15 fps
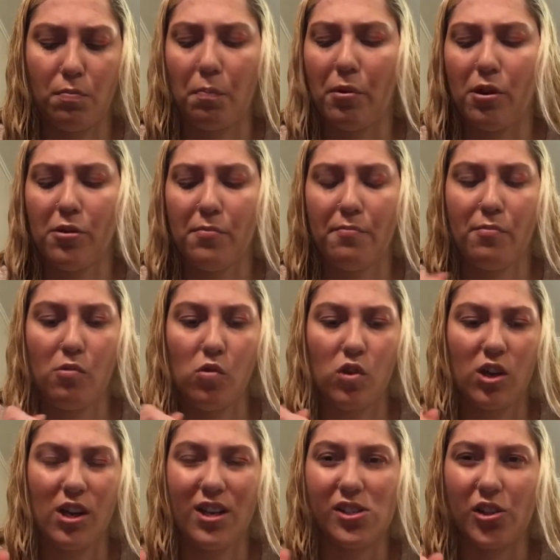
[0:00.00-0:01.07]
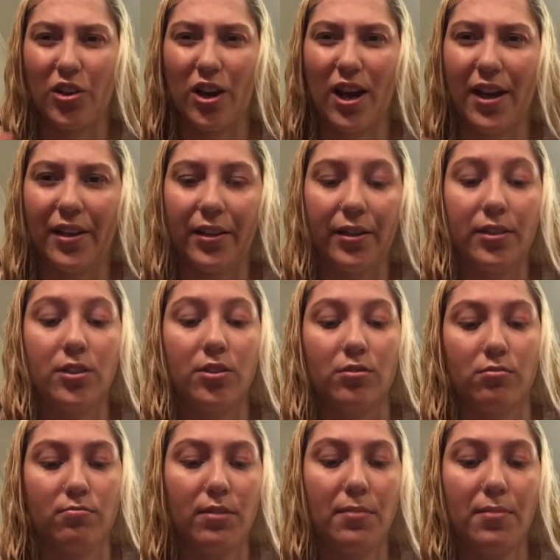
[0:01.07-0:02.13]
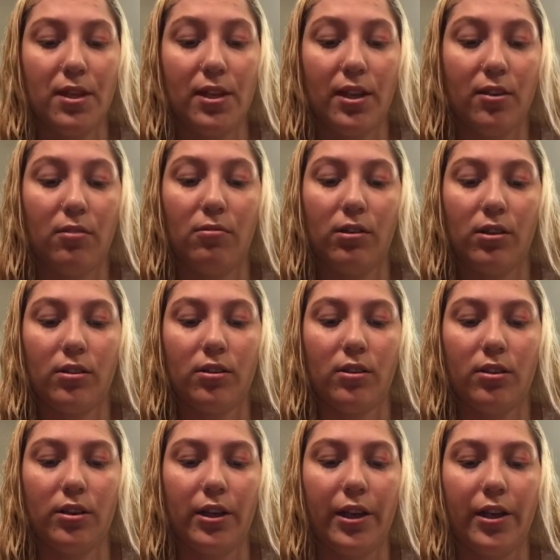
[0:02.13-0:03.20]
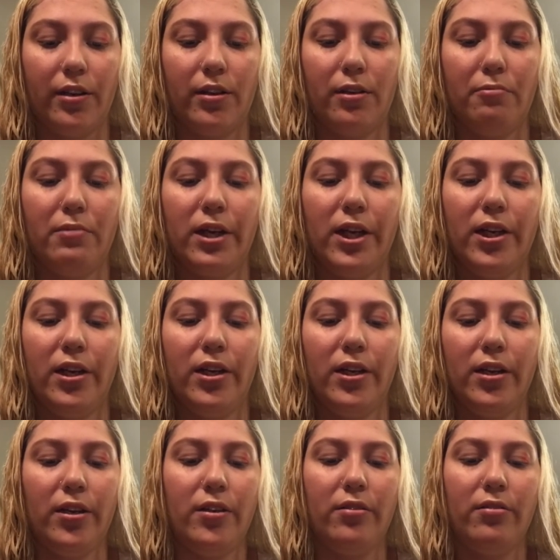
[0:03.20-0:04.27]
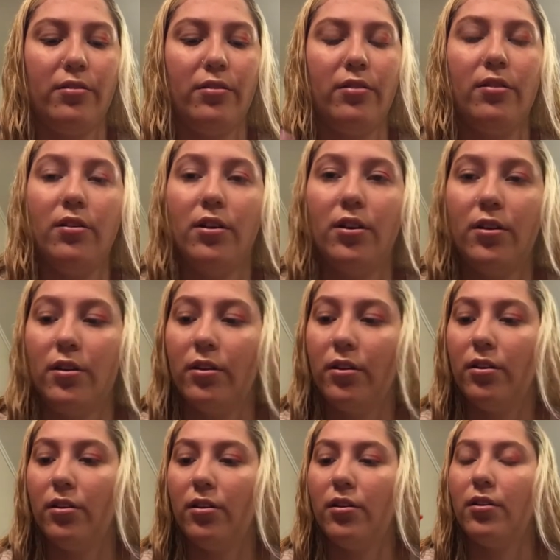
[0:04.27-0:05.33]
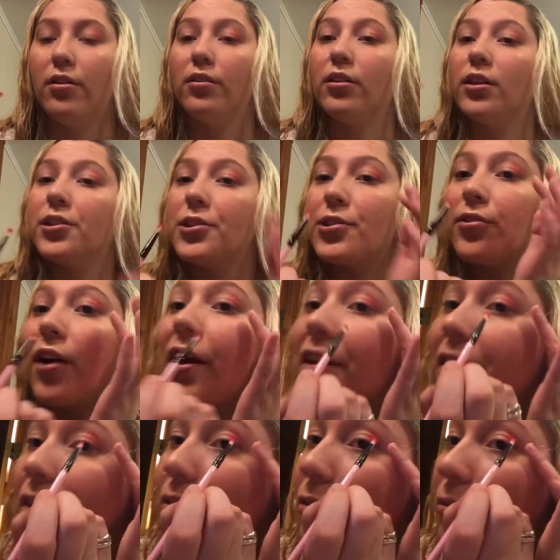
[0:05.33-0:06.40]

put more on your eyelid, so maybe that'll work. Alright, I wetted it. Let's try this